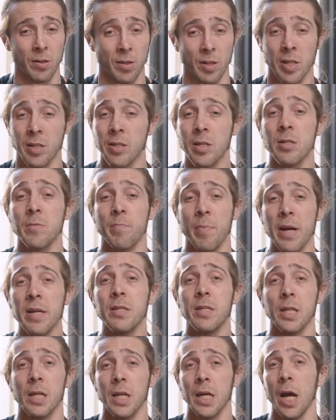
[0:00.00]
This is
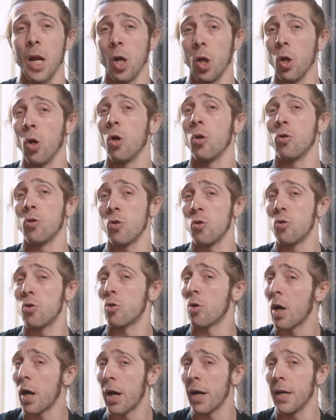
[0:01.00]
basically a London
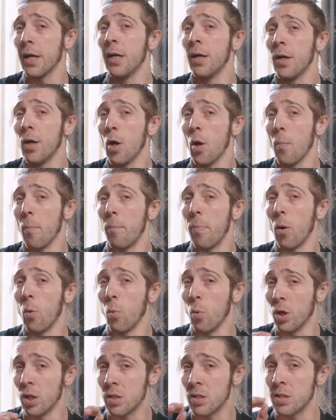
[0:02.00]
dry, but
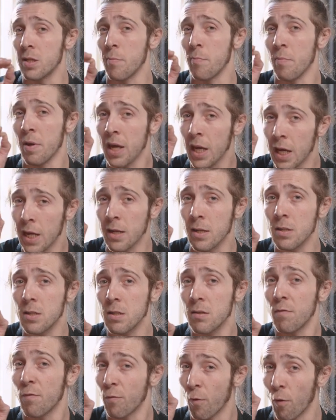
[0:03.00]
with some
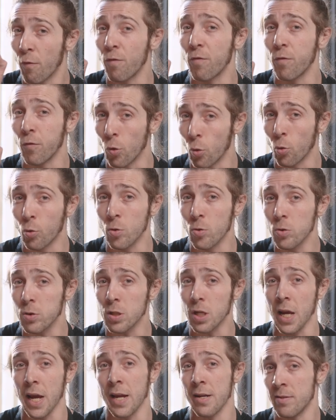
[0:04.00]
hint of
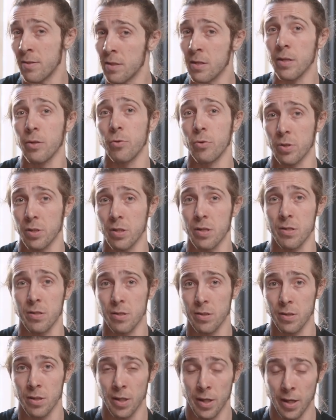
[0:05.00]
florals and citruses.